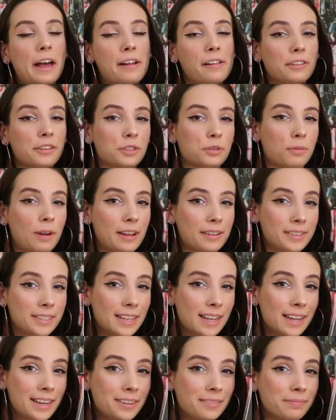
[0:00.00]
the Hell is Wild
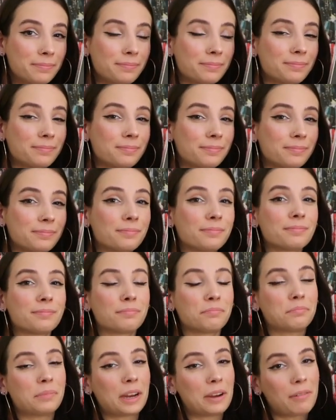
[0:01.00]
Side
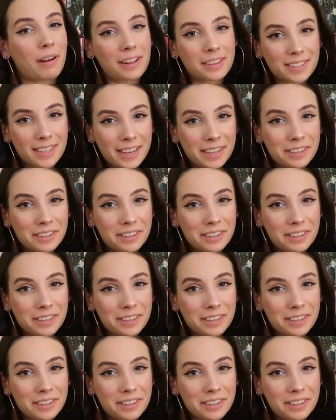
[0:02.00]
by Wild